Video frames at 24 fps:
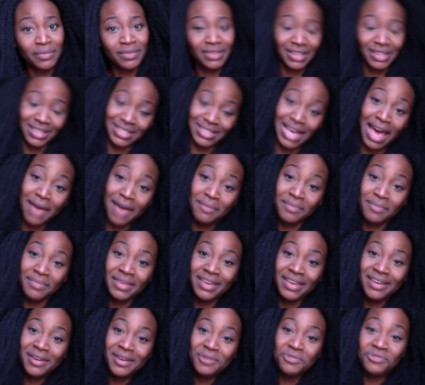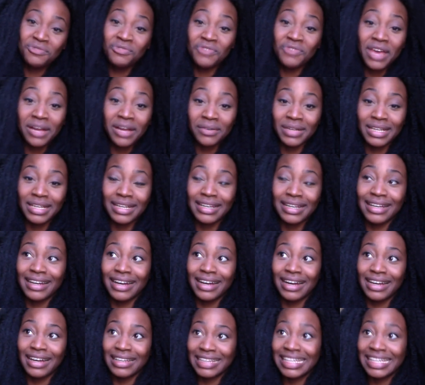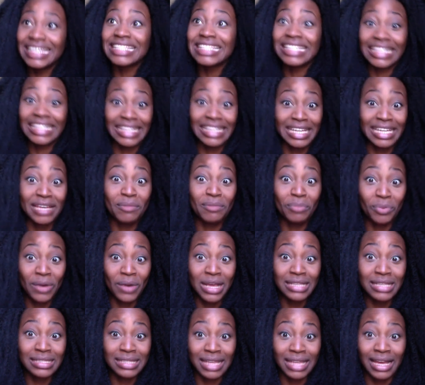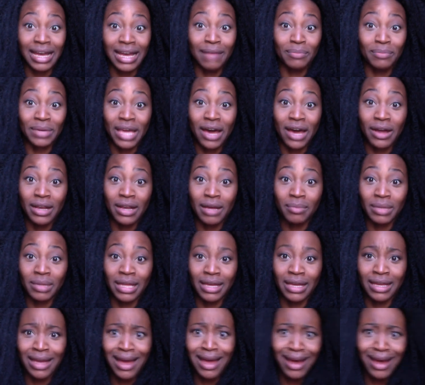Because I'm very easily impressed. Like I'll be out and I'll be like,